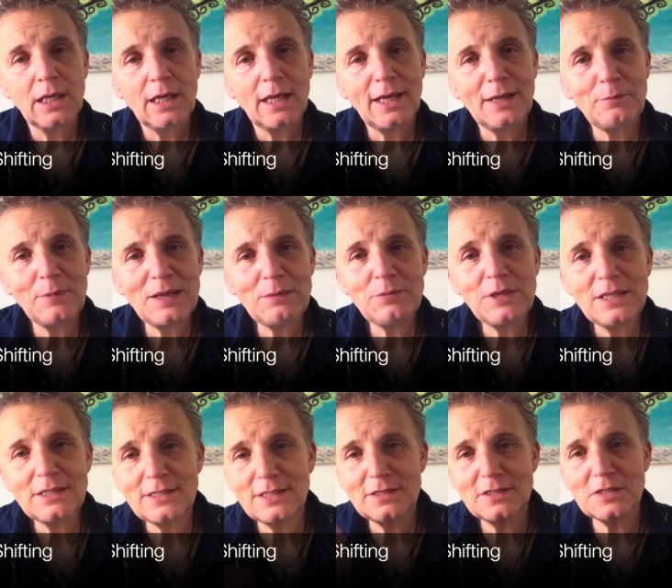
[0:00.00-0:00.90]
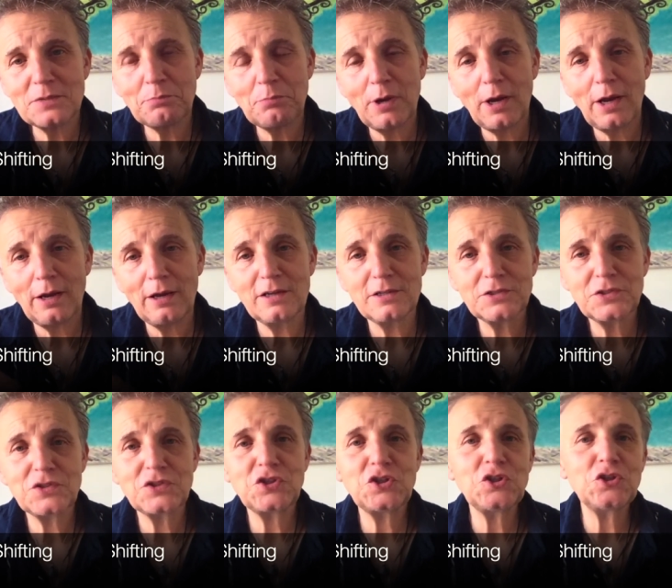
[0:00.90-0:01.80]
and maybe it
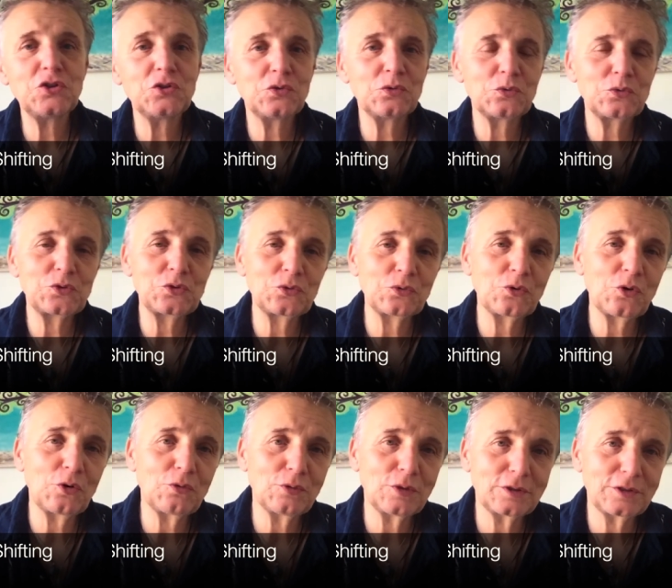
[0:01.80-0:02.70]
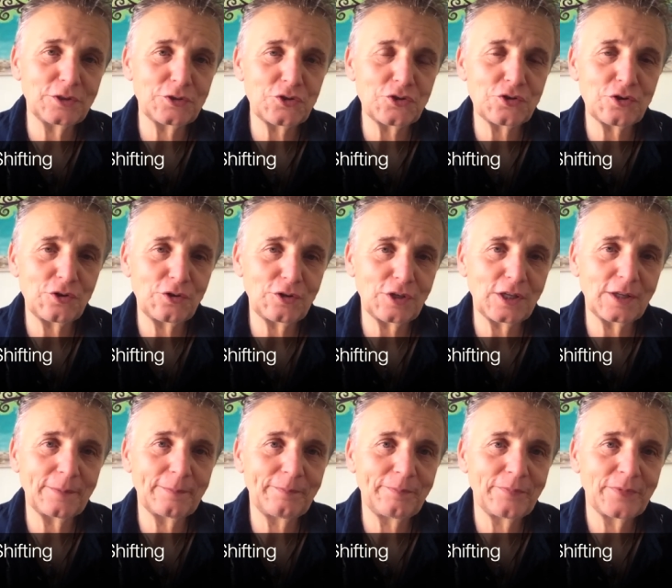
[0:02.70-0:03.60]
inspires you to go on a
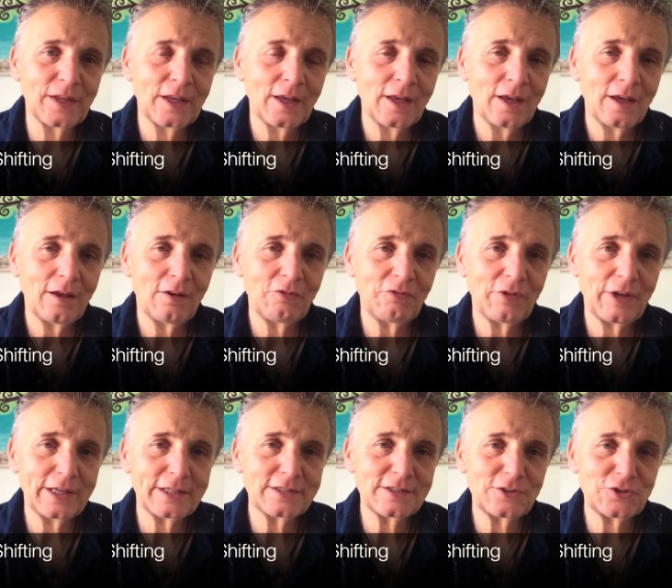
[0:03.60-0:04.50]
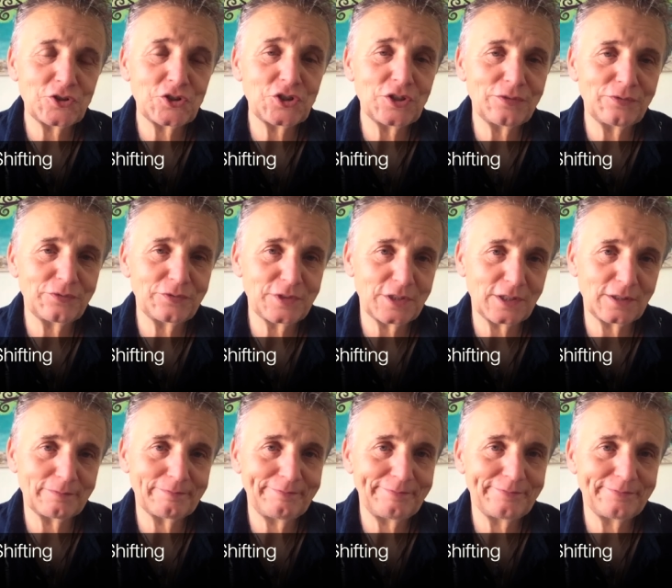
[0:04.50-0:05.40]
journey of vital
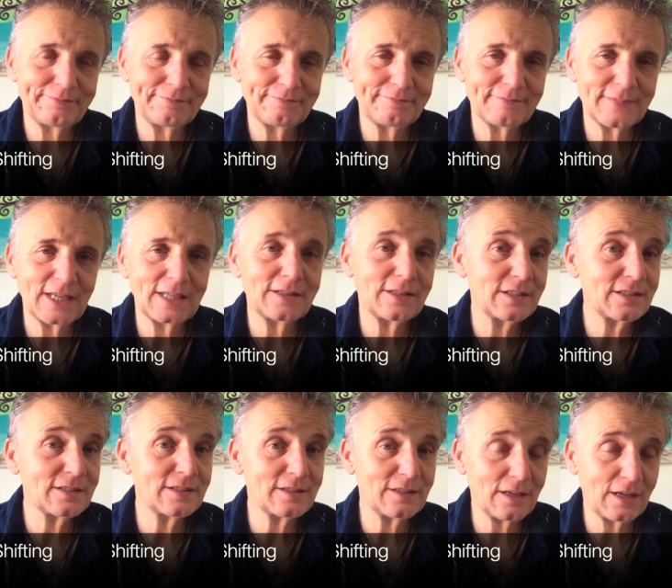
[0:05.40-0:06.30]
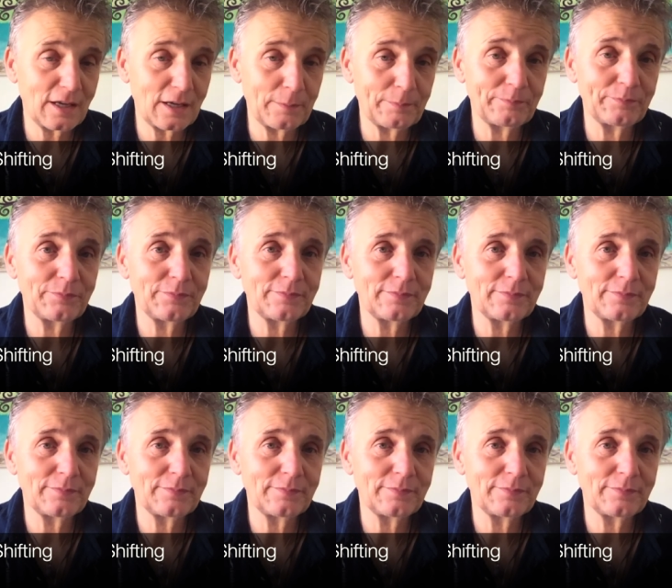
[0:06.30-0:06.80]
shifting at this time